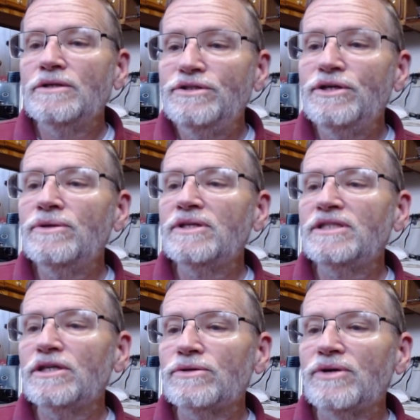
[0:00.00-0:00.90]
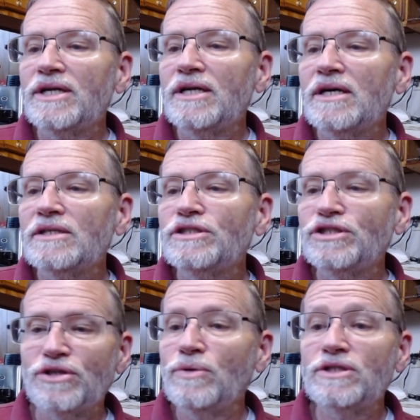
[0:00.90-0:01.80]
Do the children
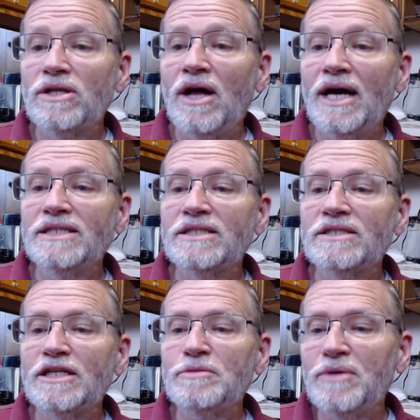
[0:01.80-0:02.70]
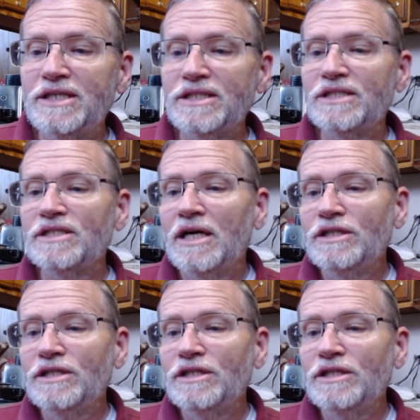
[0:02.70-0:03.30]
socialize in such places?